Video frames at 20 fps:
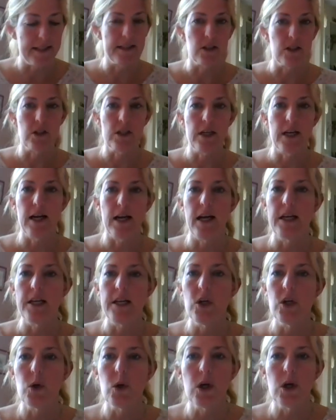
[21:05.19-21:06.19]
Look on
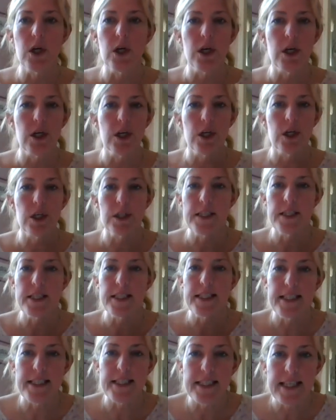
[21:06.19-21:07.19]
your
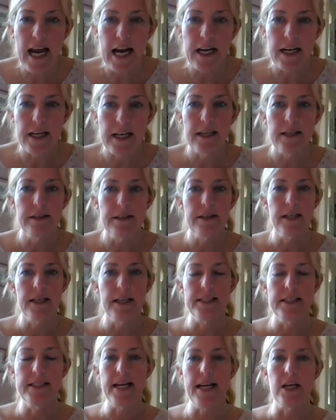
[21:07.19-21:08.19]
snack
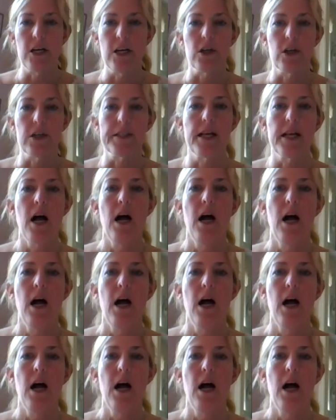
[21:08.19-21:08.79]
containers.